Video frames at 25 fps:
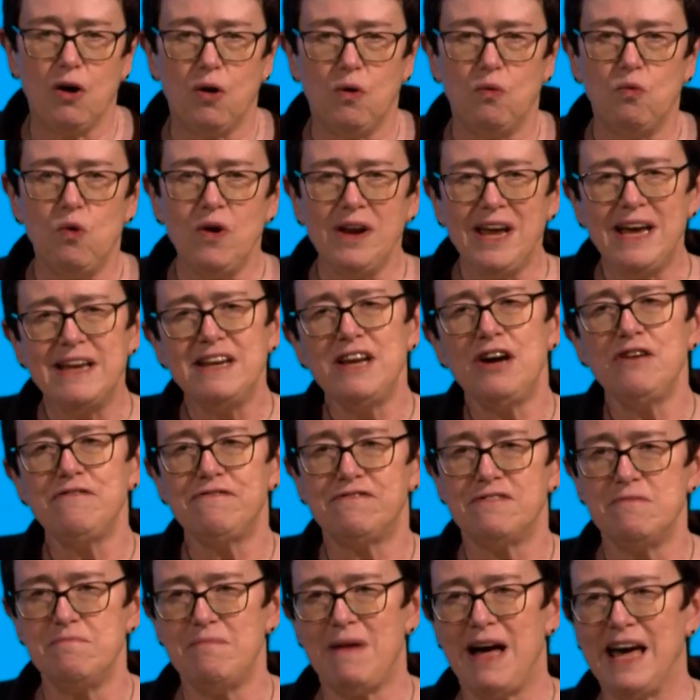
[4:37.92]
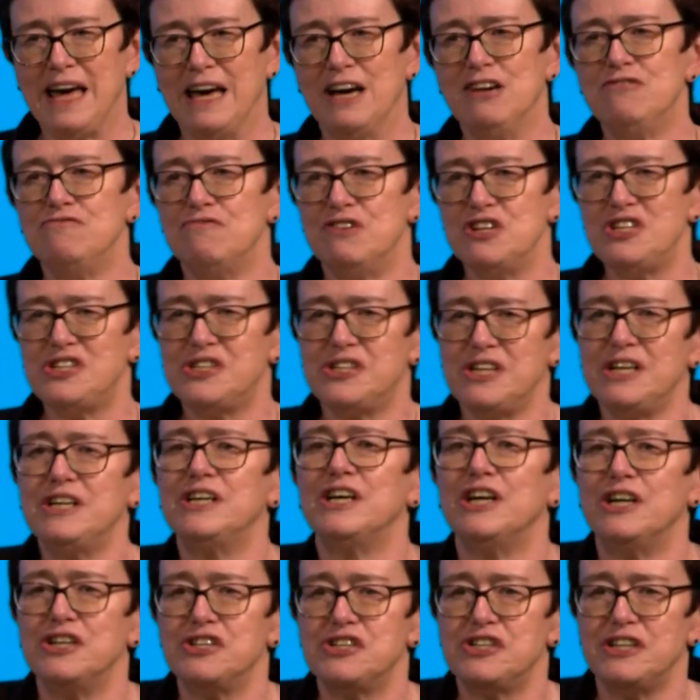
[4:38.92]
What I know from my own
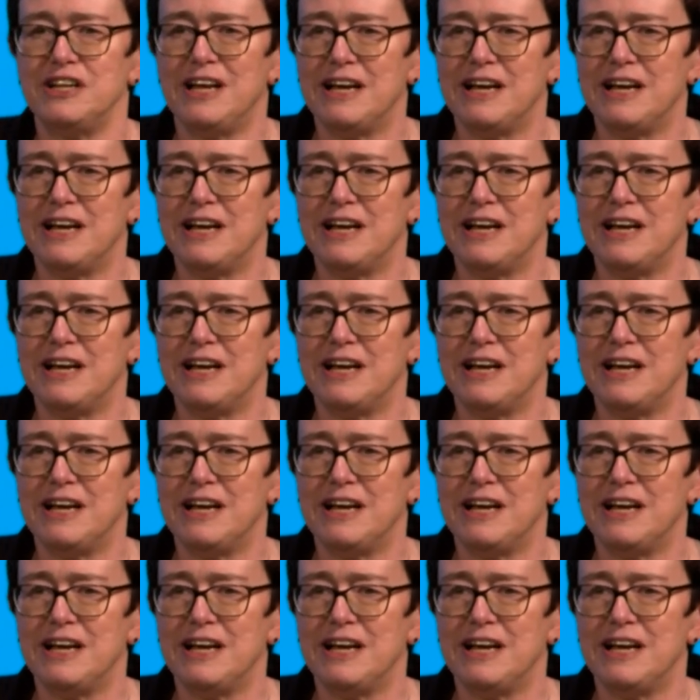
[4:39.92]
research,